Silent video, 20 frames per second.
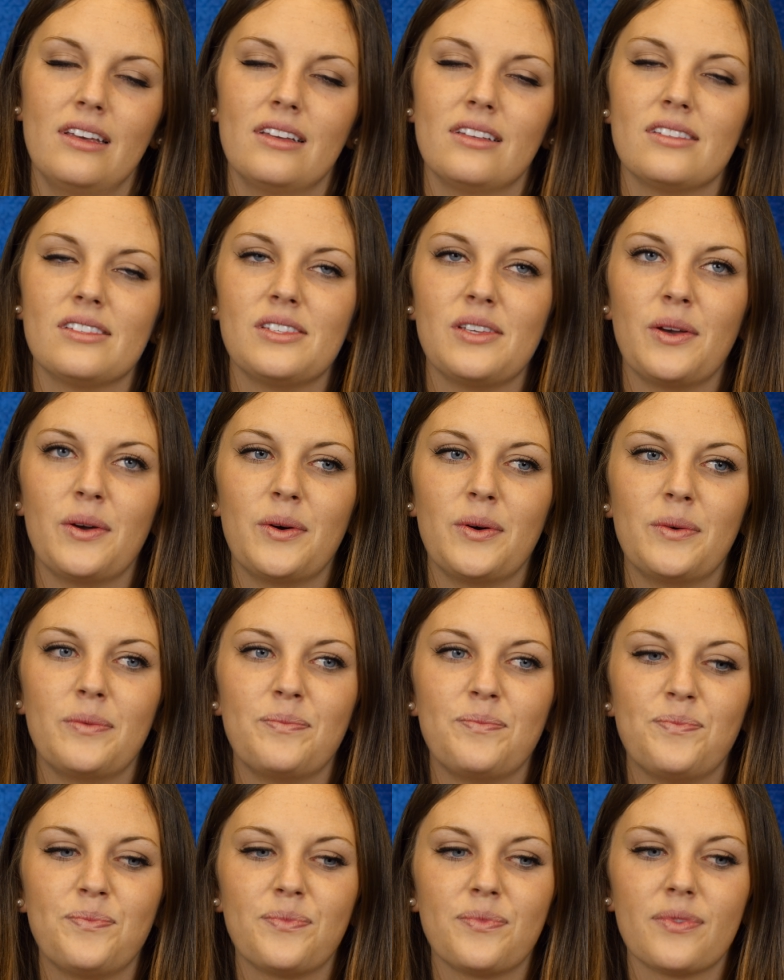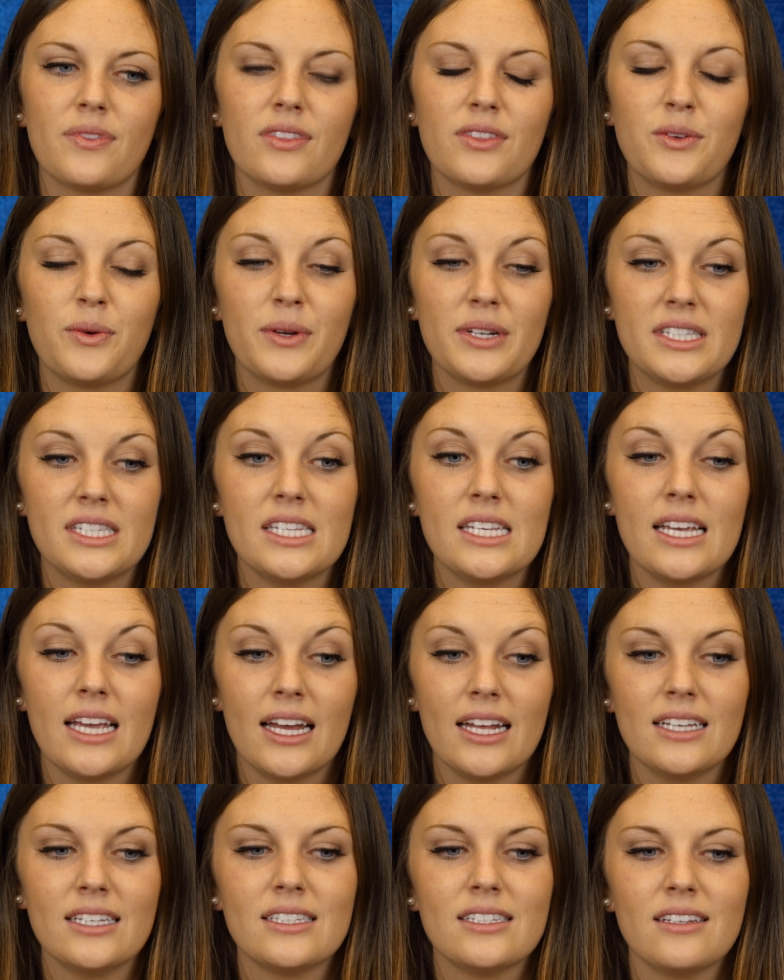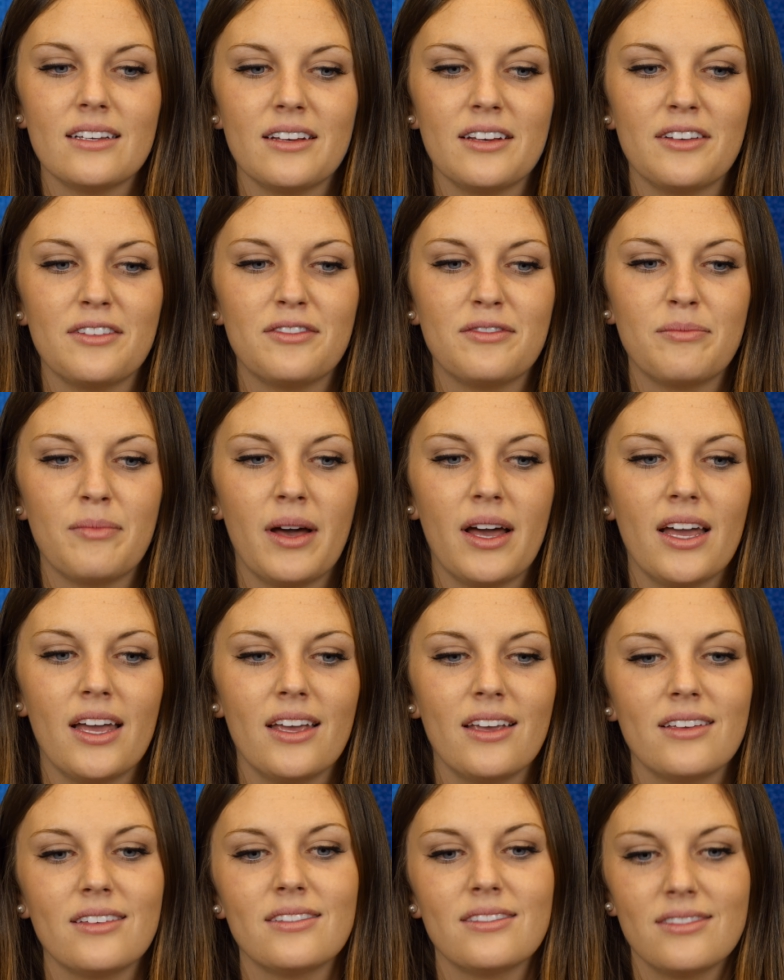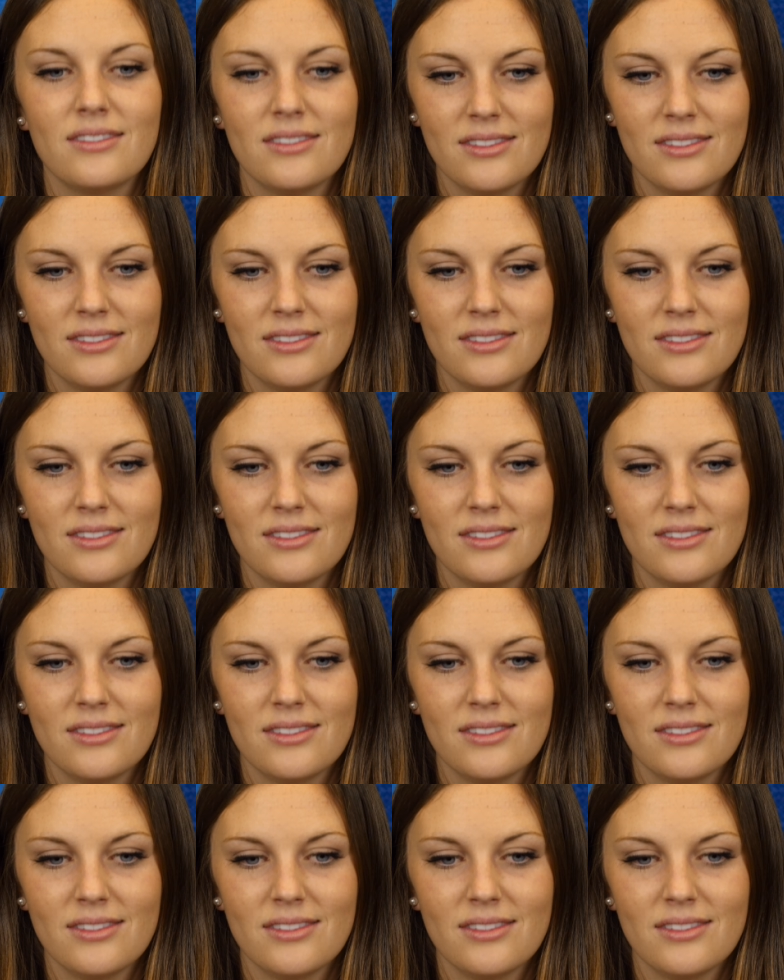So, towards the end of my